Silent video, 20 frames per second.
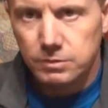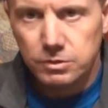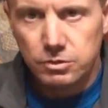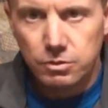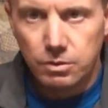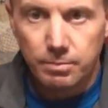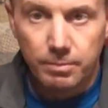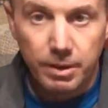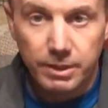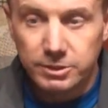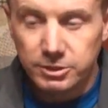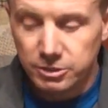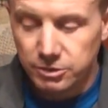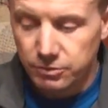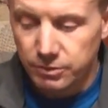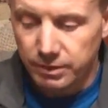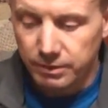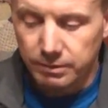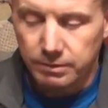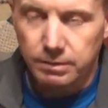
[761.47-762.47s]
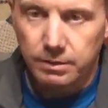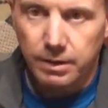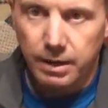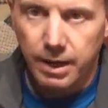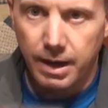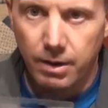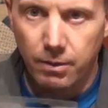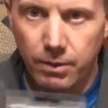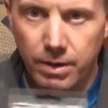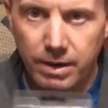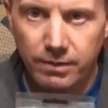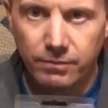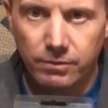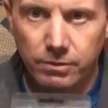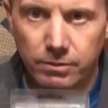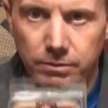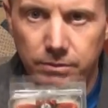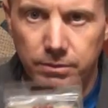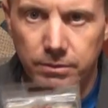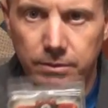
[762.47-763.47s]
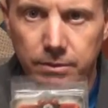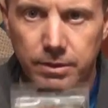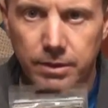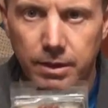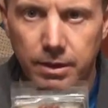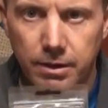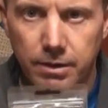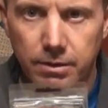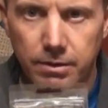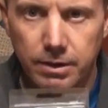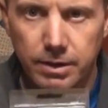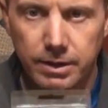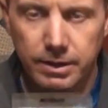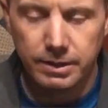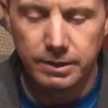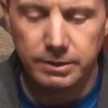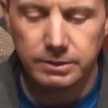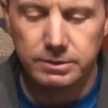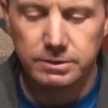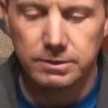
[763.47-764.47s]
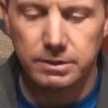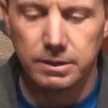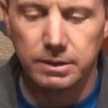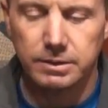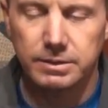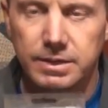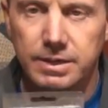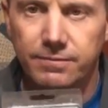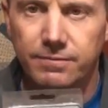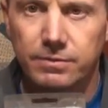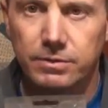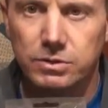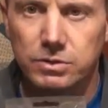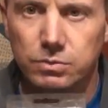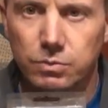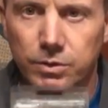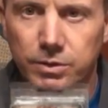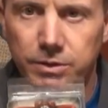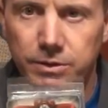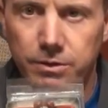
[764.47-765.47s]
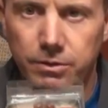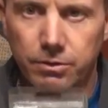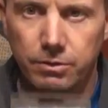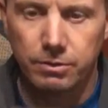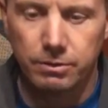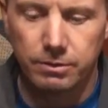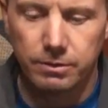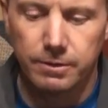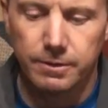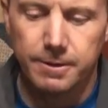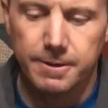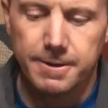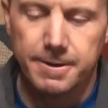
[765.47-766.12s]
doing much to it. However, there is a difference with your